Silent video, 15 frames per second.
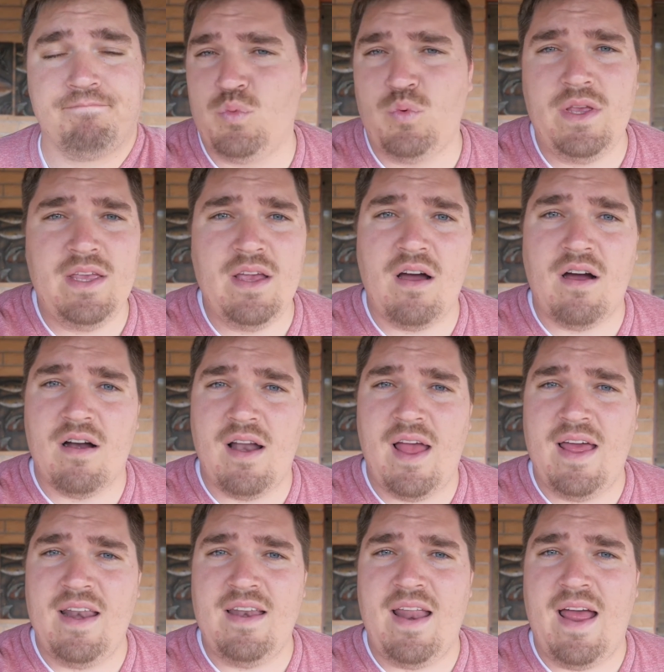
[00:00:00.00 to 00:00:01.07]
We are
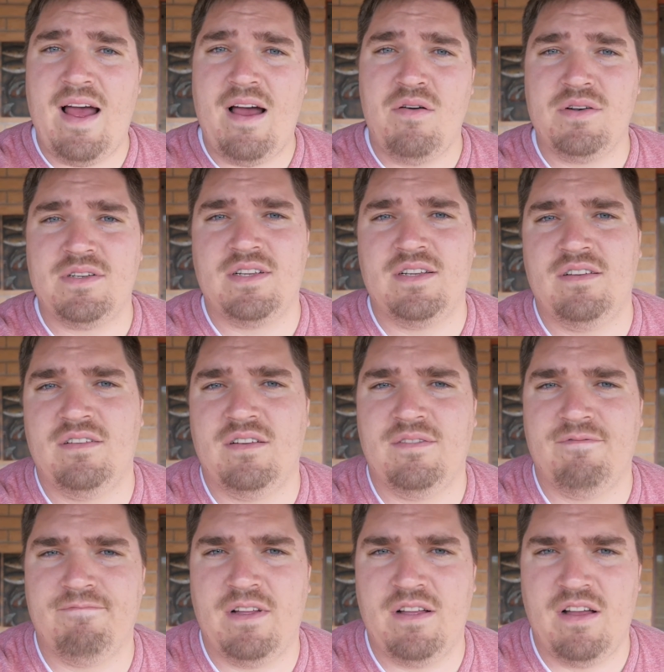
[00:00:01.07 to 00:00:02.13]
headed out
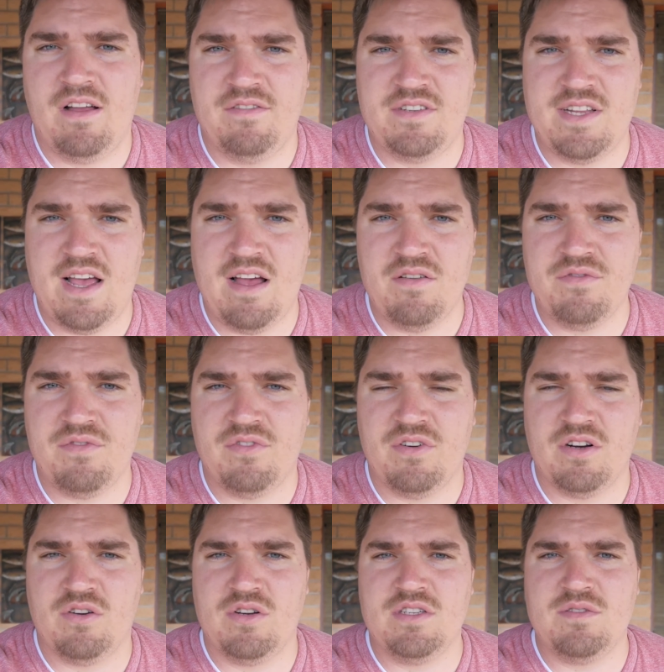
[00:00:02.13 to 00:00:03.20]
of town
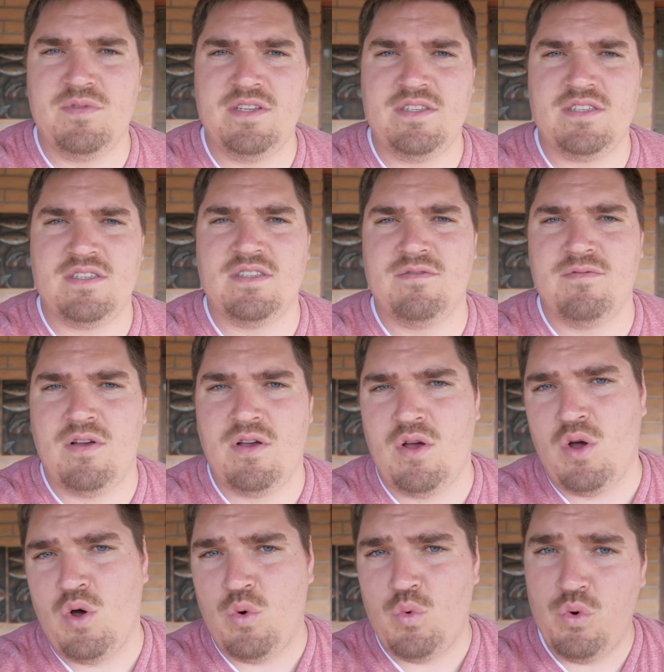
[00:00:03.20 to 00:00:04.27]
for Christmas.
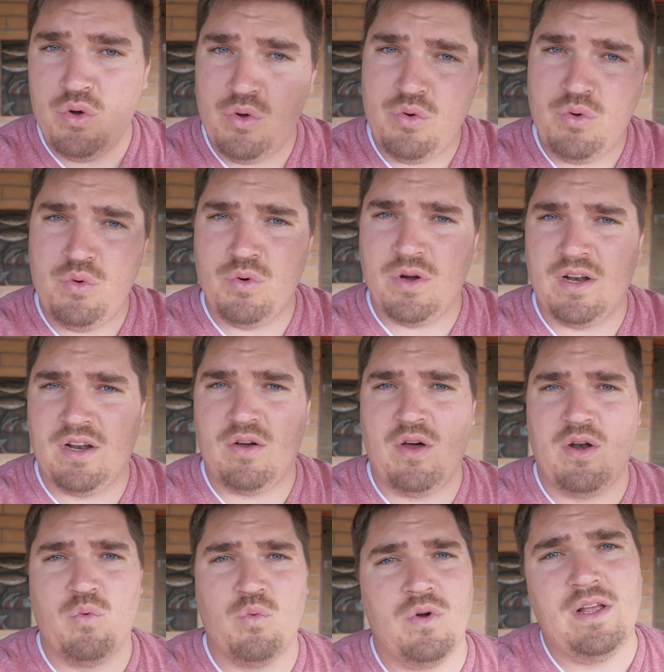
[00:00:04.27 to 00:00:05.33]
Woohoo! We're gonna go
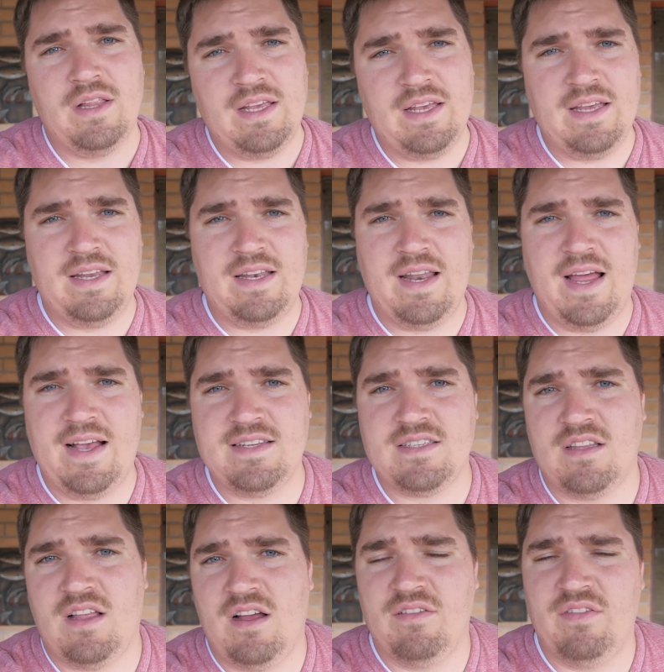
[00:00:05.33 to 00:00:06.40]
on a really
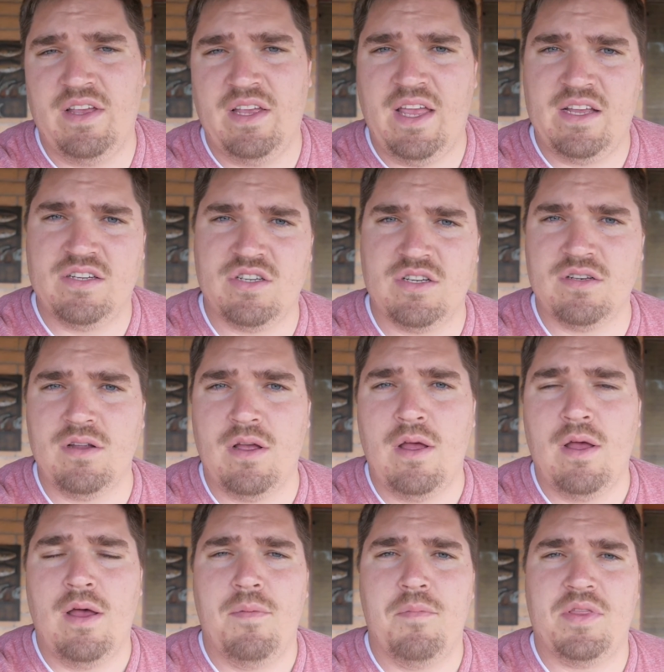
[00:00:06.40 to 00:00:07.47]
nice long vacation,
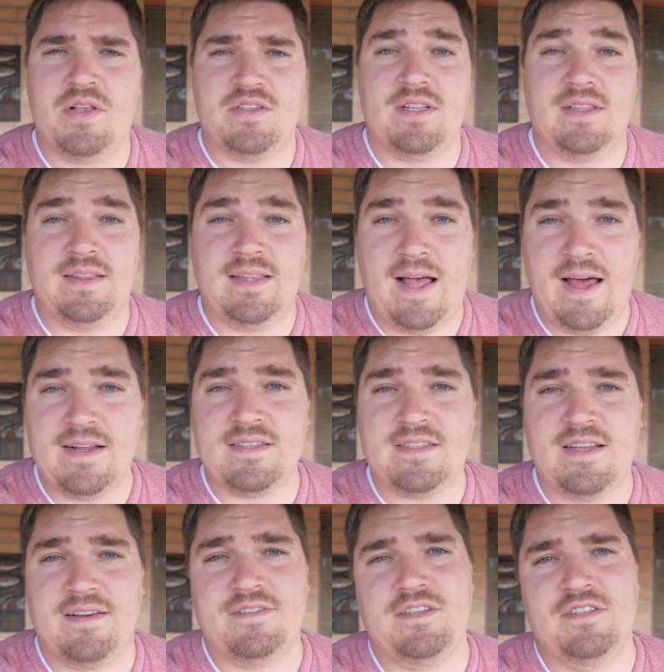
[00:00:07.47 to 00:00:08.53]
but there's a lot of
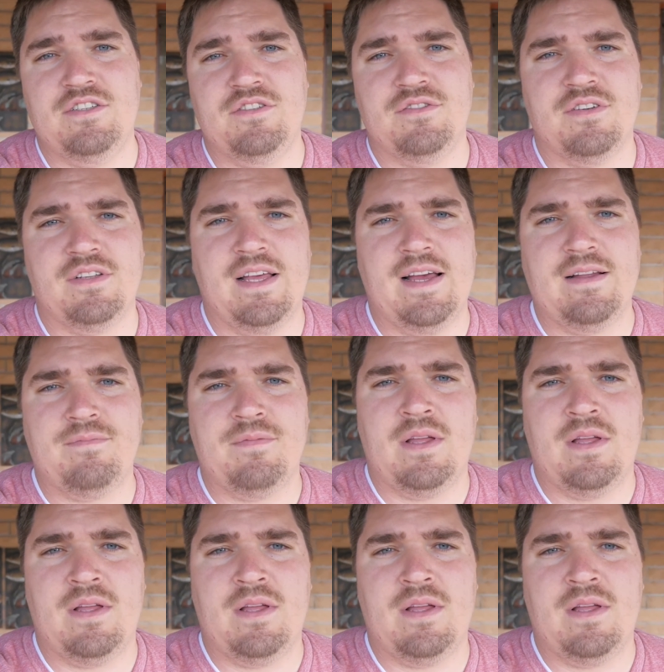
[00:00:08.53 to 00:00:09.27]
stuff to do for that.